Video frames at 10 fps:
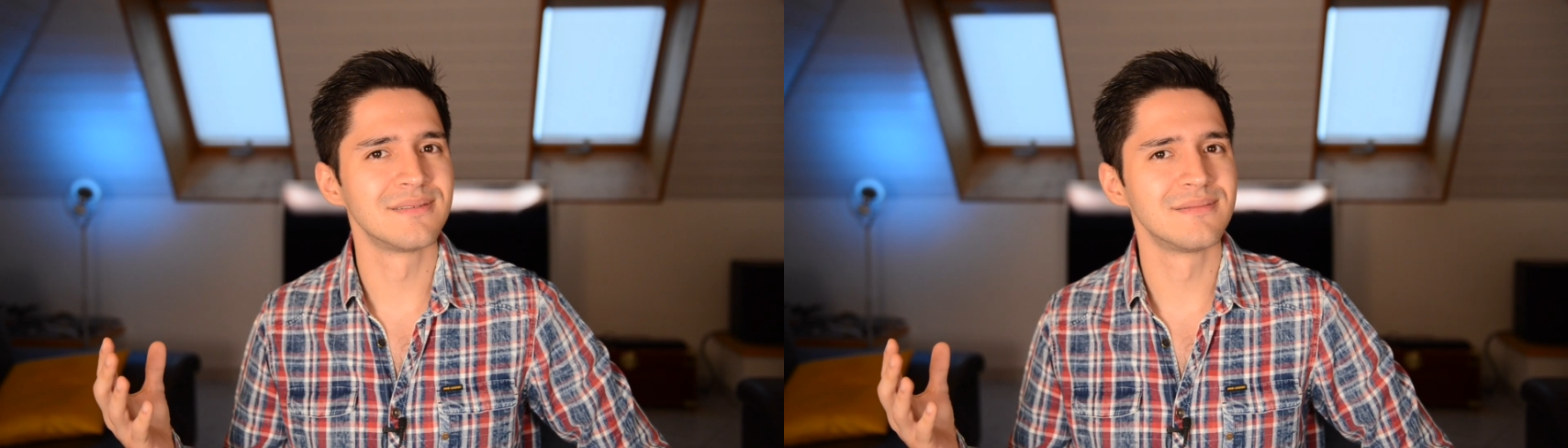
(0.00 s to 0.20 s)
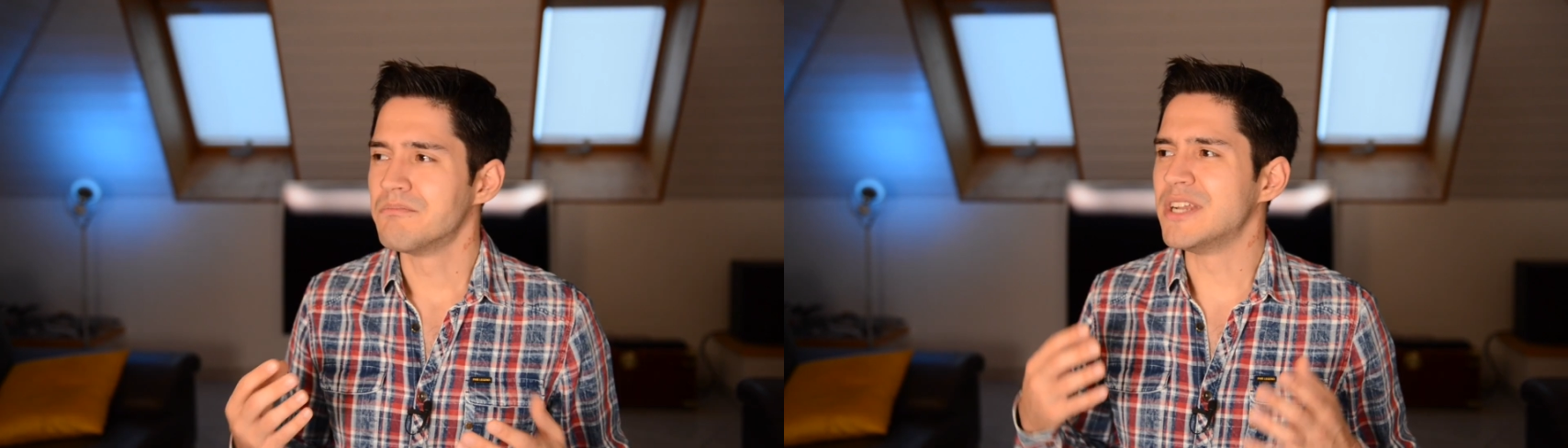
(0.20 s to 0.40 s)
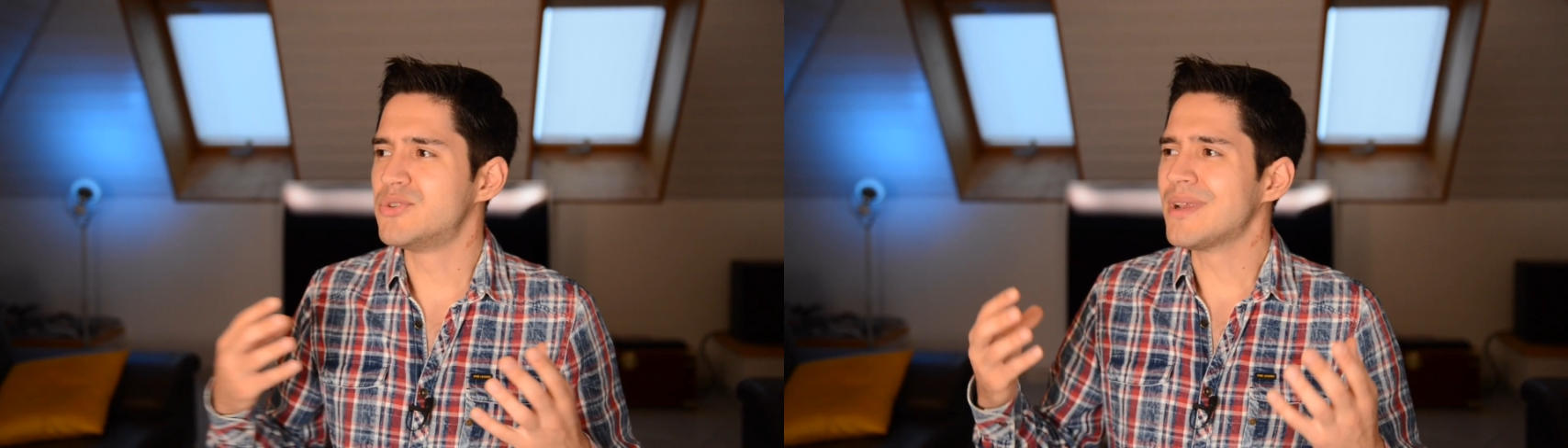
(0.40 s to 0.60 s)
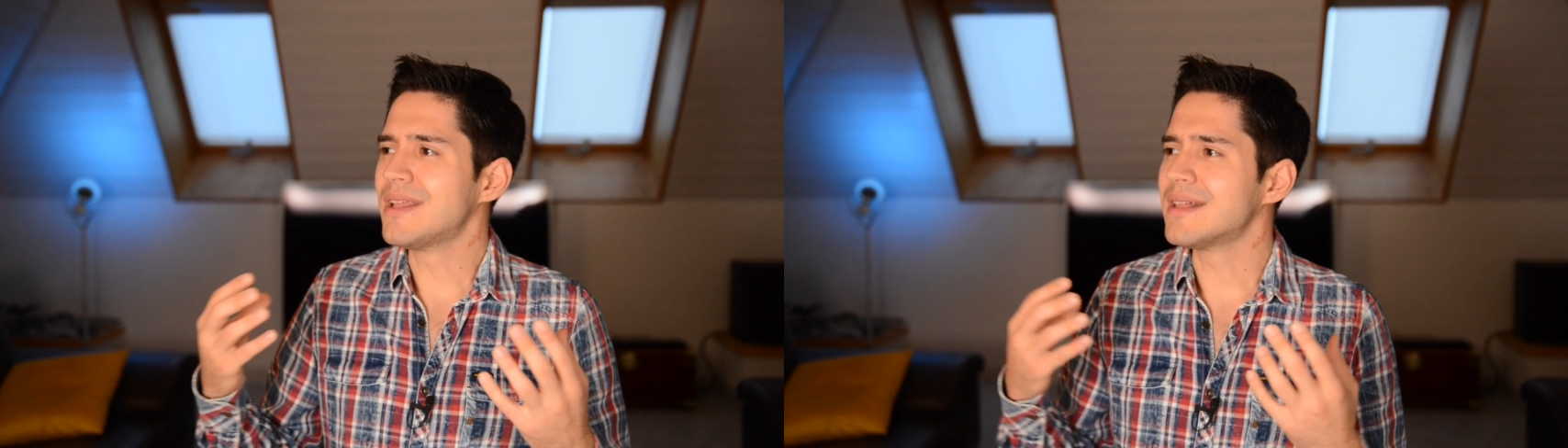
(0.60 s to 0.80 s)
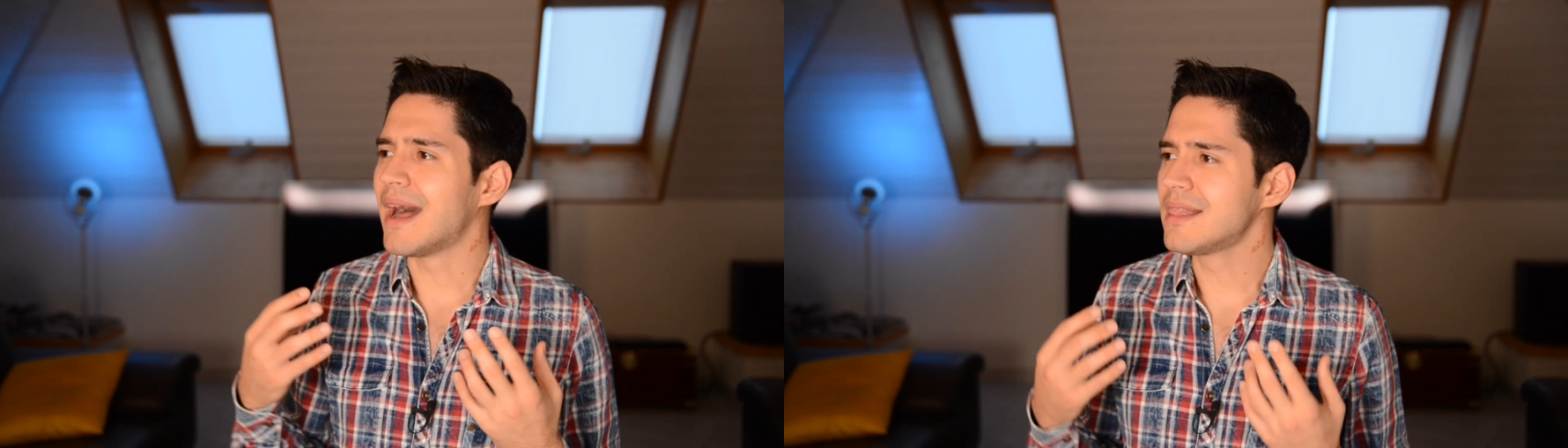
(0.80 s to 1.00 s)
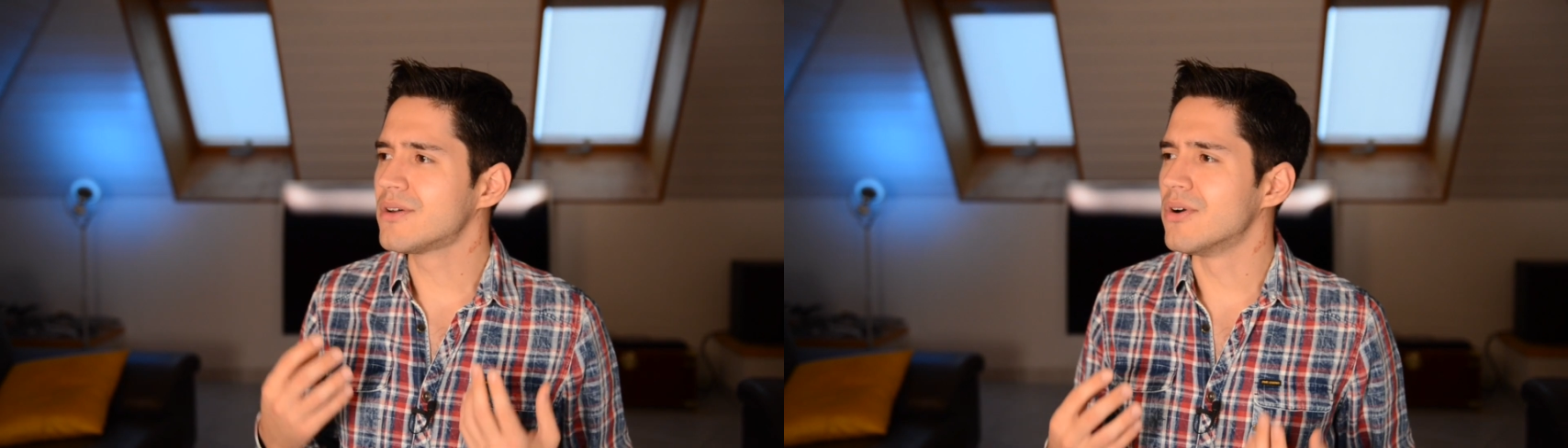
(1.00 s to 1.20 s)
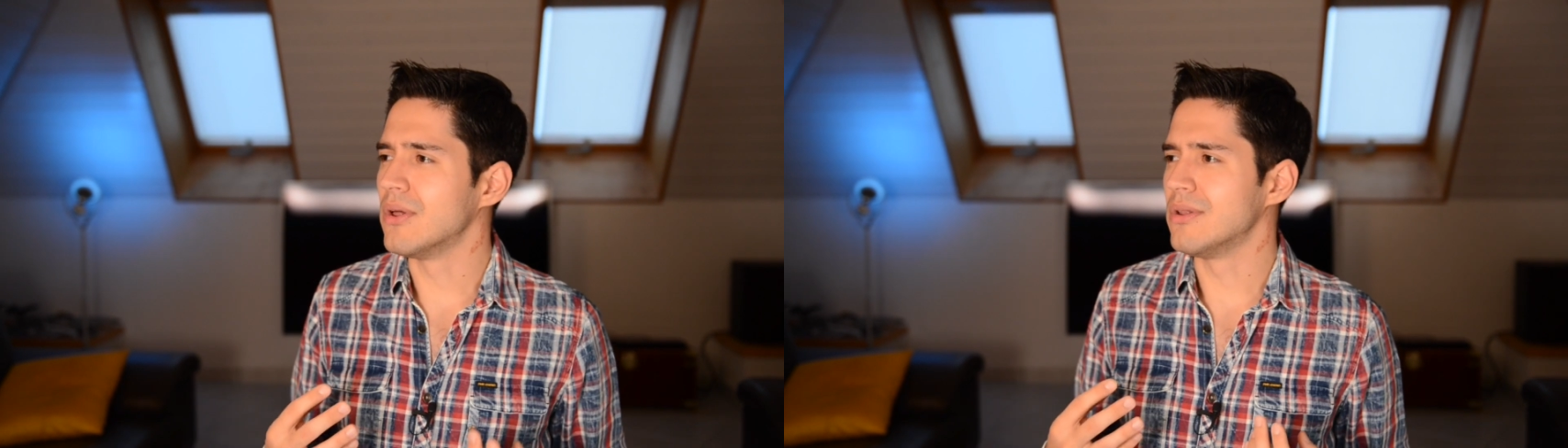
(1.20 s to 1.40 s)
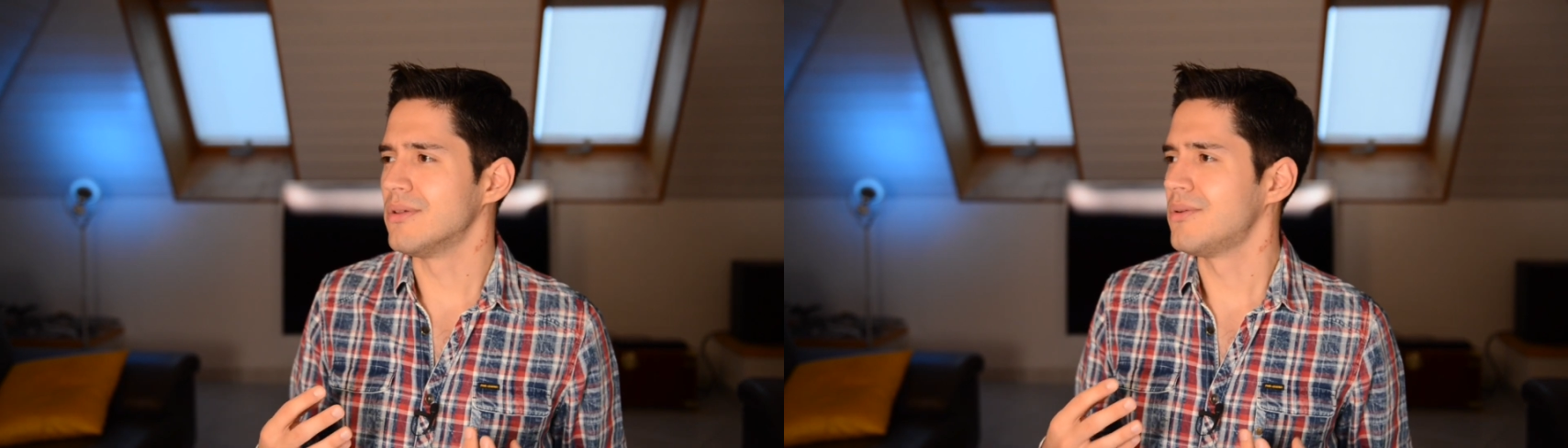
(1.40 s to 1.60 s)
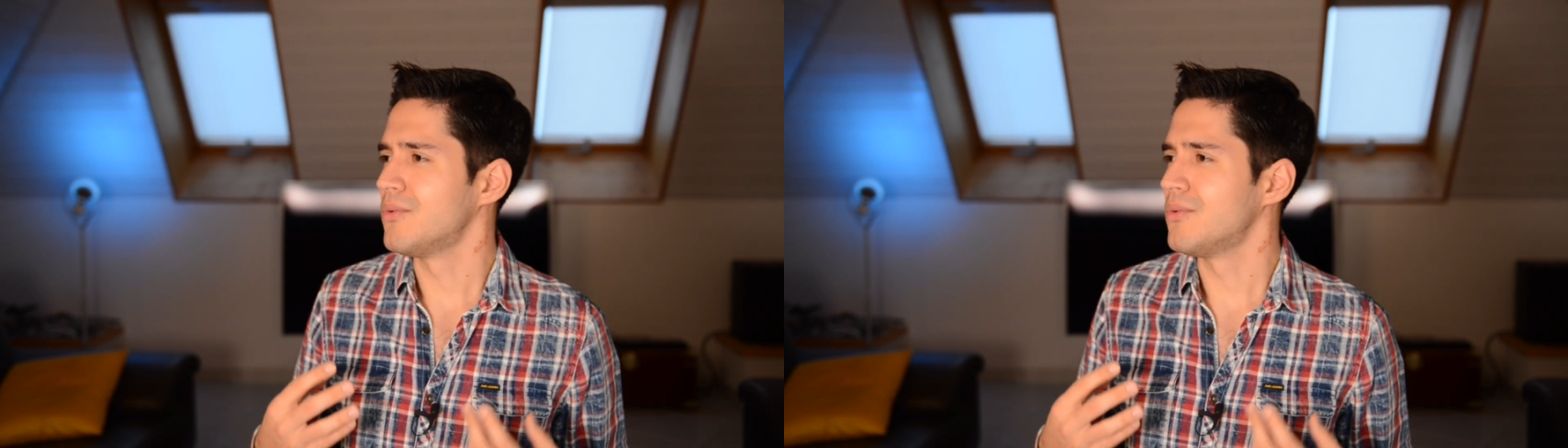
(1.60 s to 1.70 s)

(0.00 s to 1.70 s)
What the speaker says: By drinking alcohol,